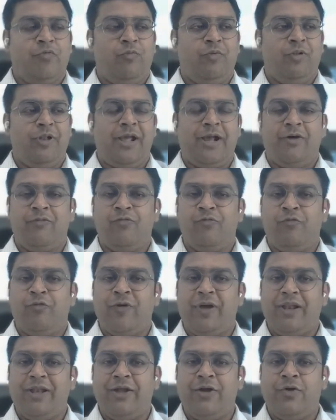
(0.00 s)
like a
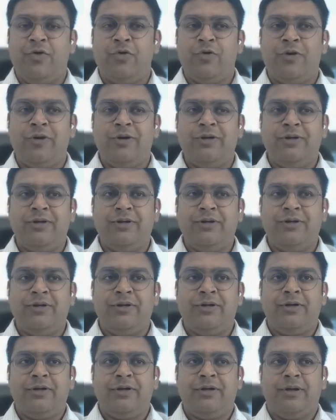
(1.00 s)
very good
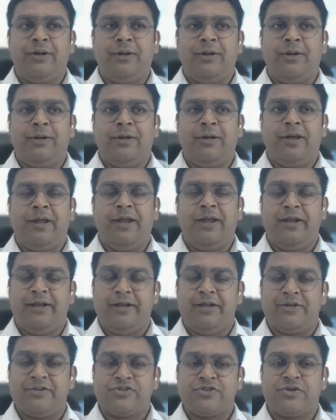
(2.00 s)

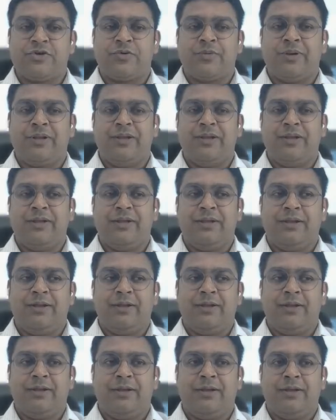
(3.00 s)
industry
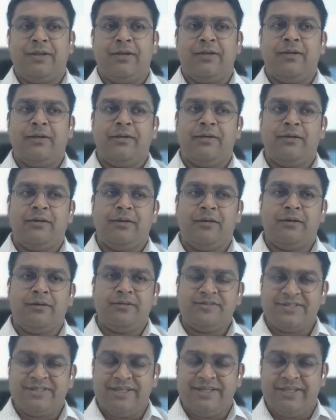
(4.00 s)

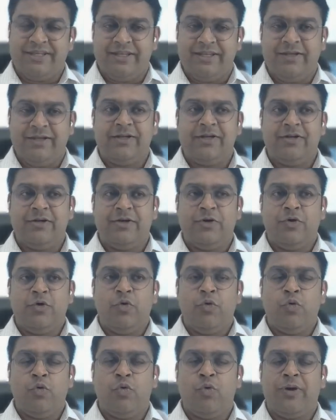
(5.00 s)
senior
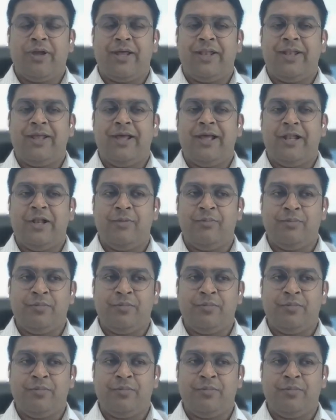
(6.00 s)
who can help